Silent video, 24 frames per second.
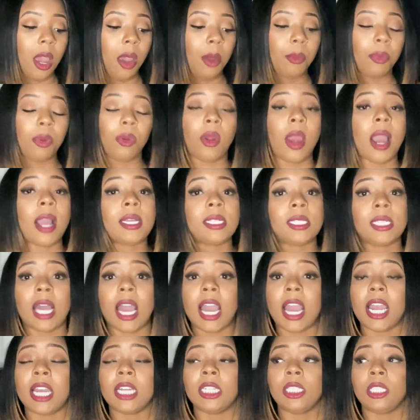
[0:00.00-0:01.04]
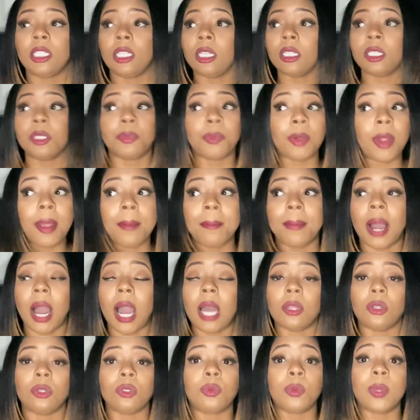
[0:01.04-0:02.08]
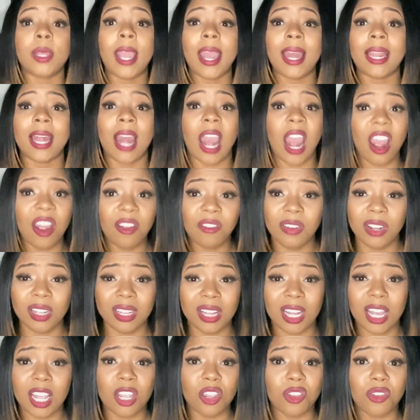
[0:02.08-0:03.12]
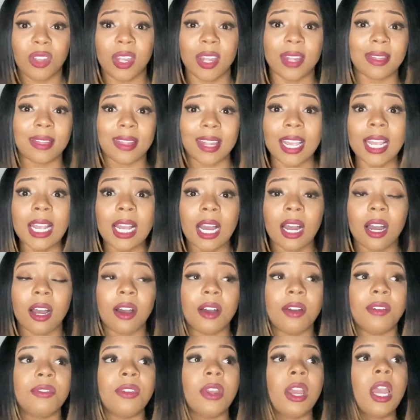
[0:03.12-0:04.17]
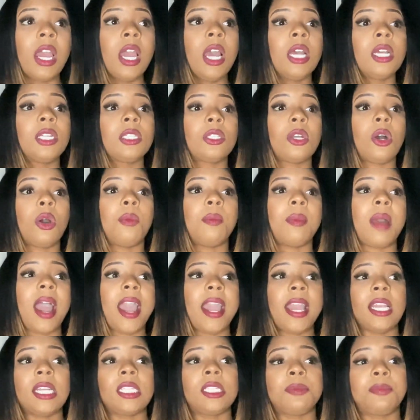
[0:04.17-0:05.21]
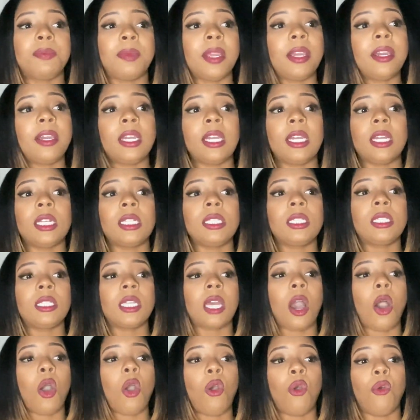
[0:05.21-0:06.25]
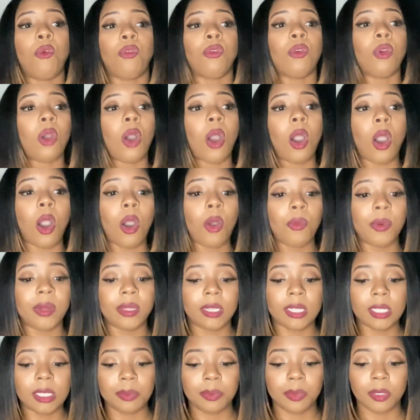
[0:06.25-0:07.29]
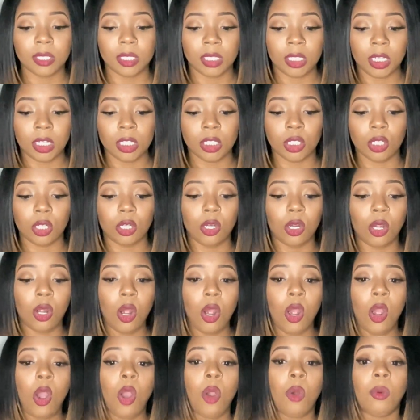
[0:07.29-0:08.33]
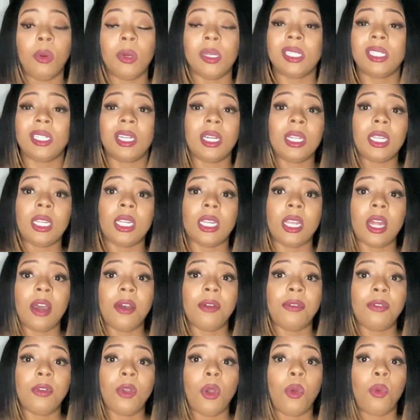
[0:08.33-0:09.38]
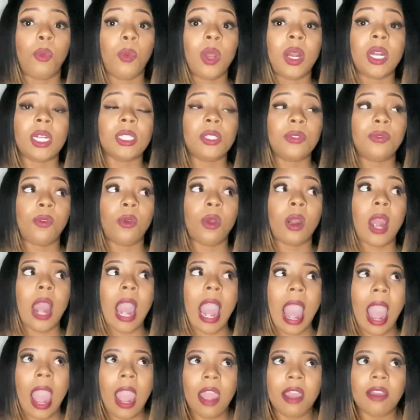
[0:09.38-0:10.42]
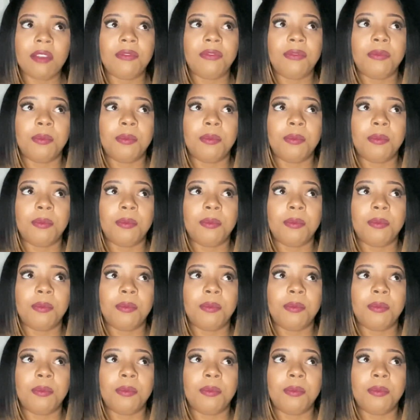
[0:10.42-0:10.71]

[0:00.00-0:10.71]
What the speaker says: peroxides, the spray bottles. We had everything you can think of. So my experience overall with this procedure was good enough. Whereas for I